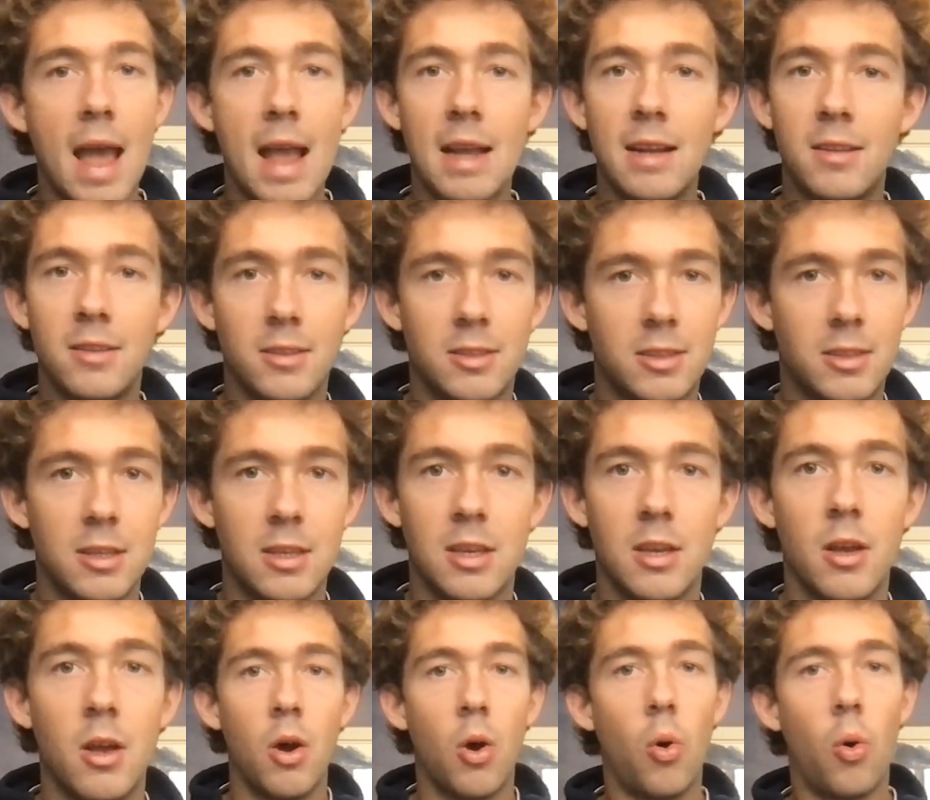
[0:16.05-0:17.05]
agency
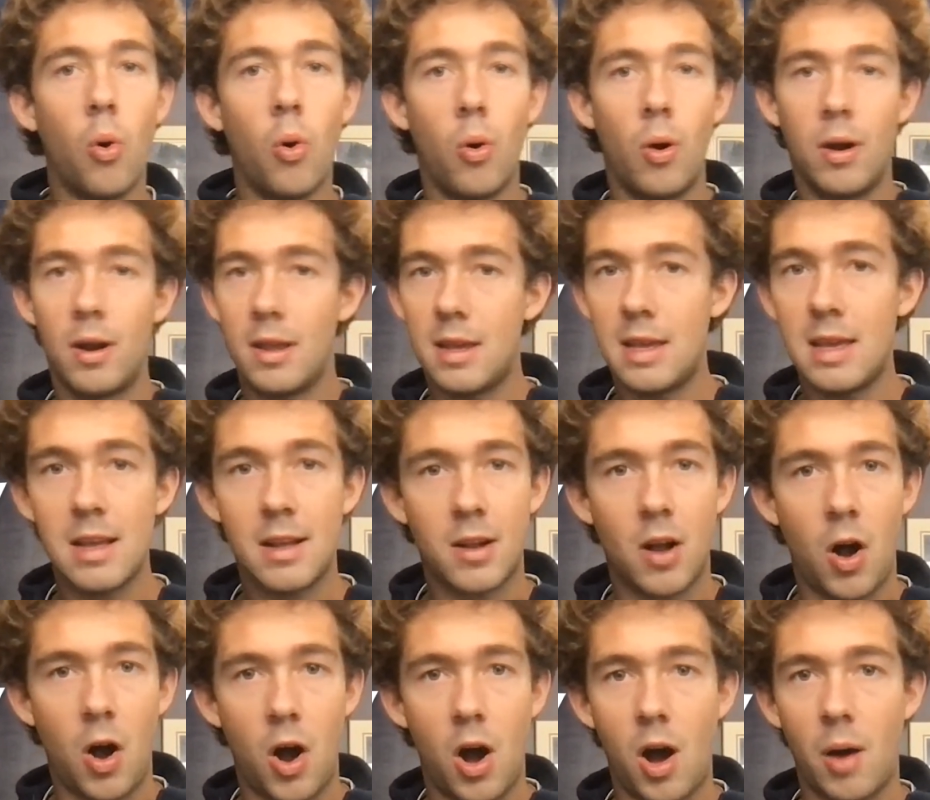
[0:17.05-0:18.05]
or
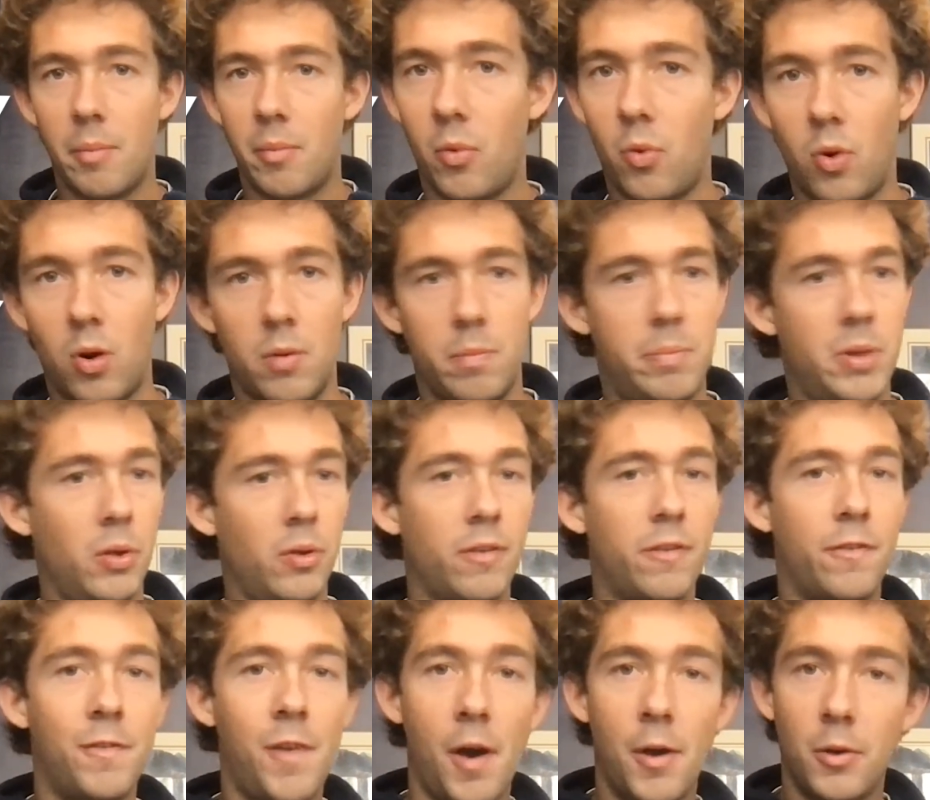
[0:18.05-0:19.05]
ecom or
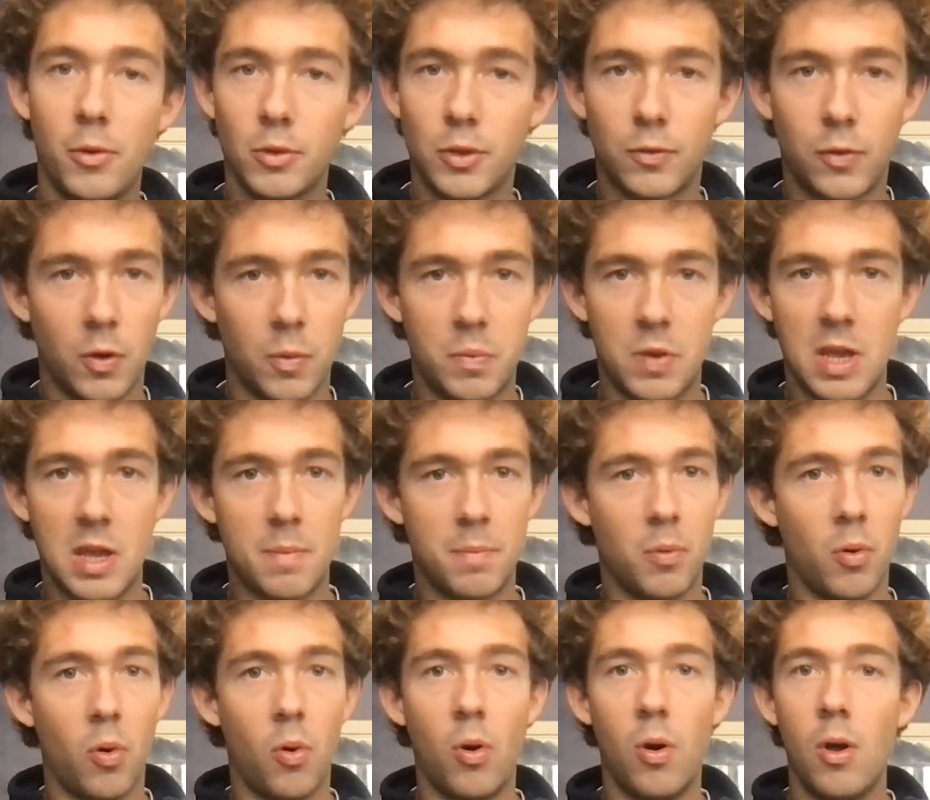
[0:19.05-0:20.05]
build funnels for
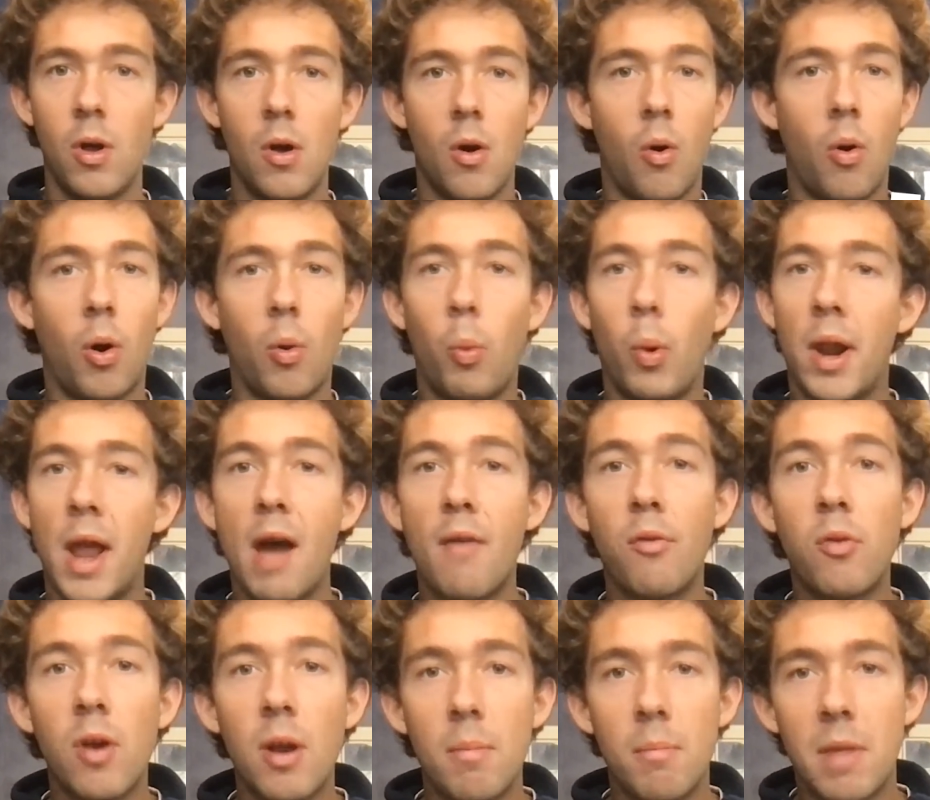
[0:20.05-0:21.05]
people or
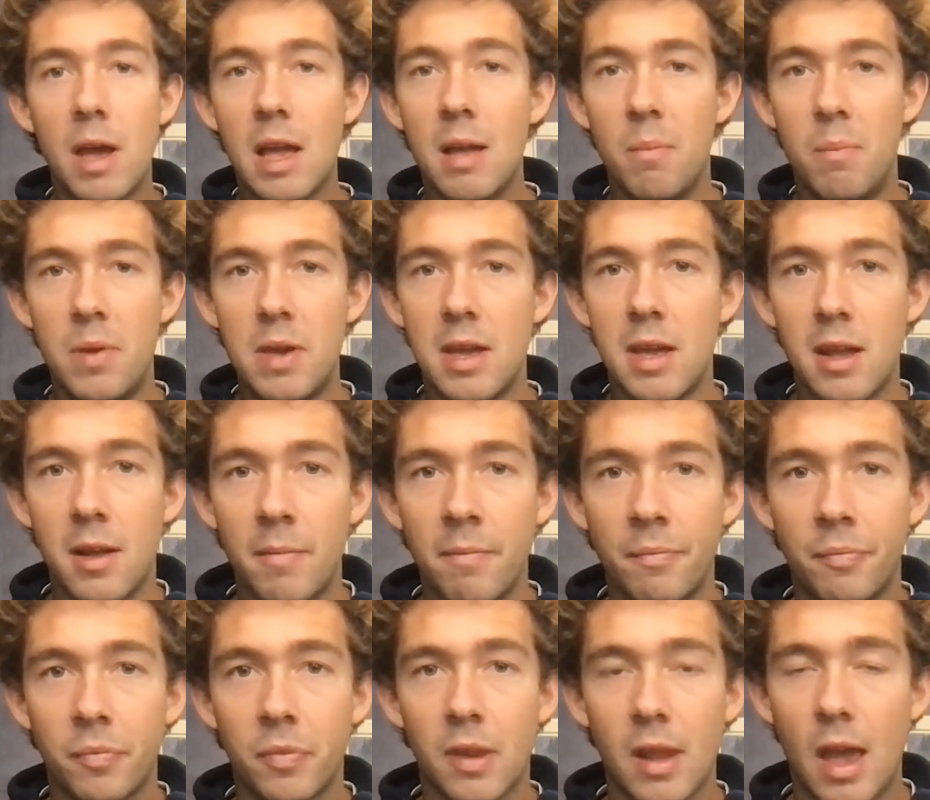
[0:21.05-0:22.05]
whatever it may be,
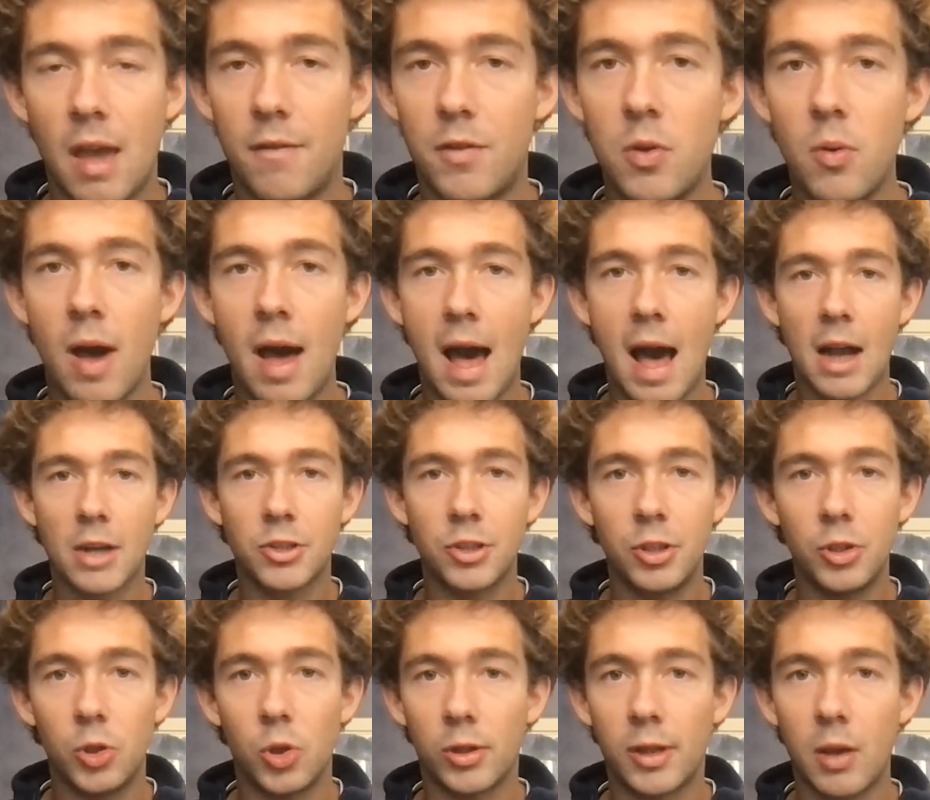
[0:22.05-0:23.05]
if you actually
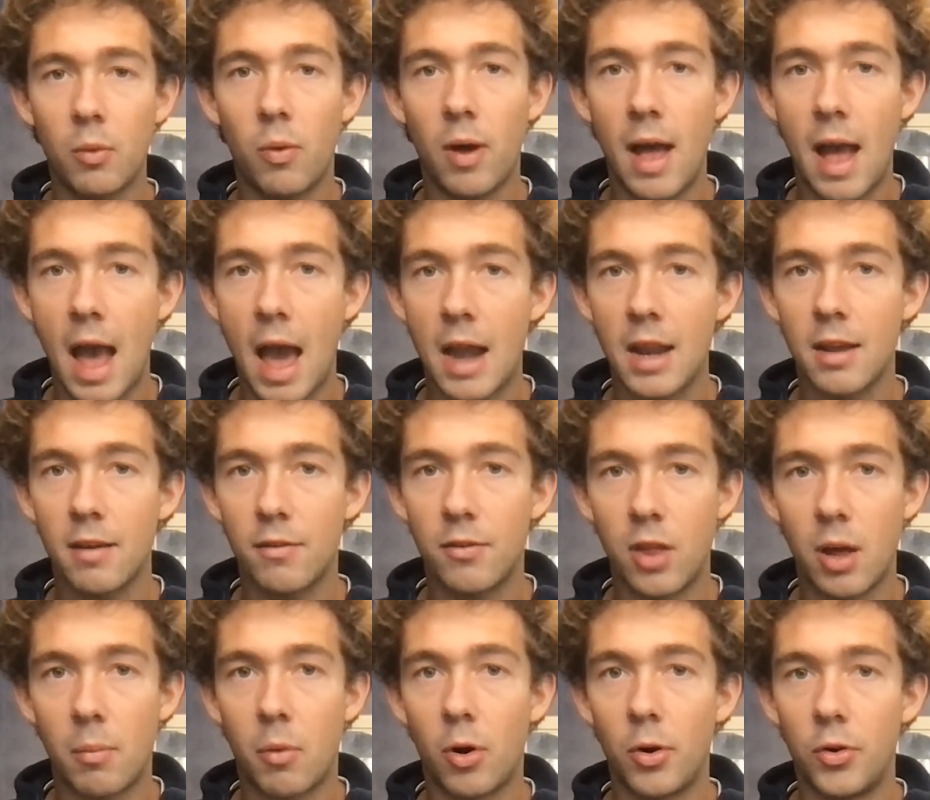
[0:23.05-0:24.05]
look at what any of
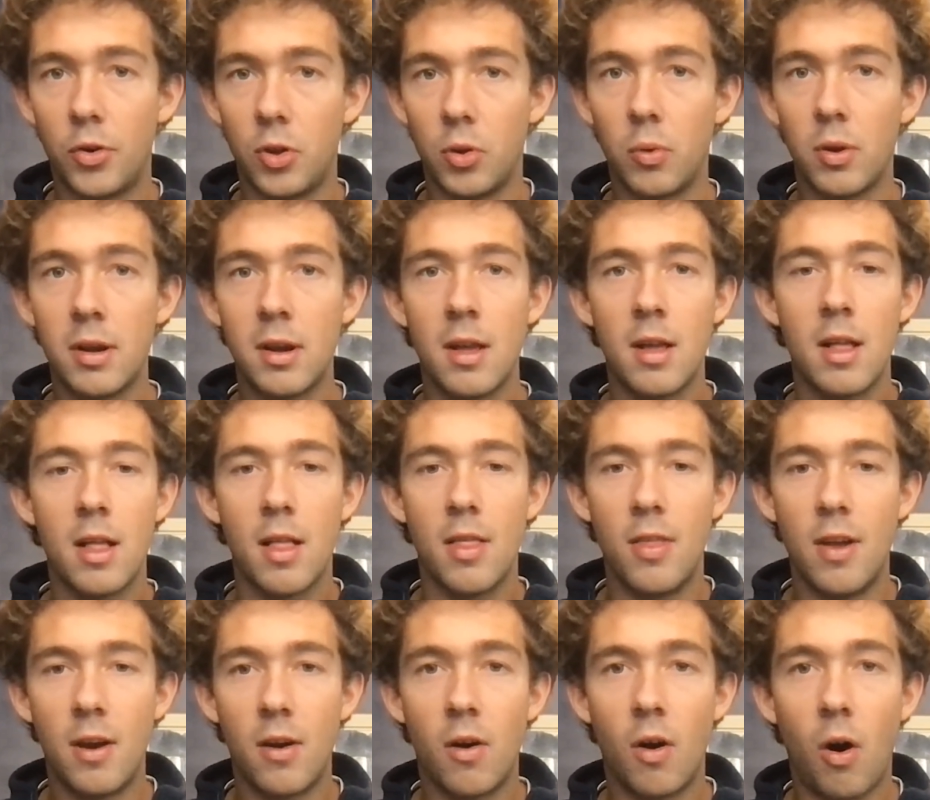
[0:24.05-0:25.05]
them are doing,
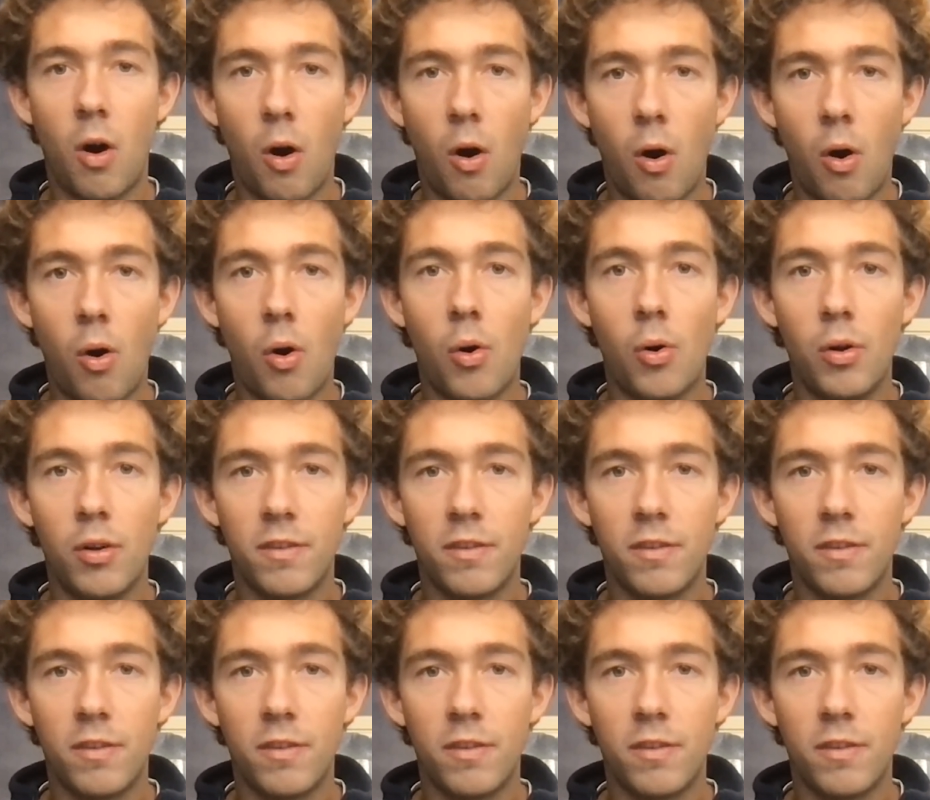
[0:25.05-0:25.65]
they're all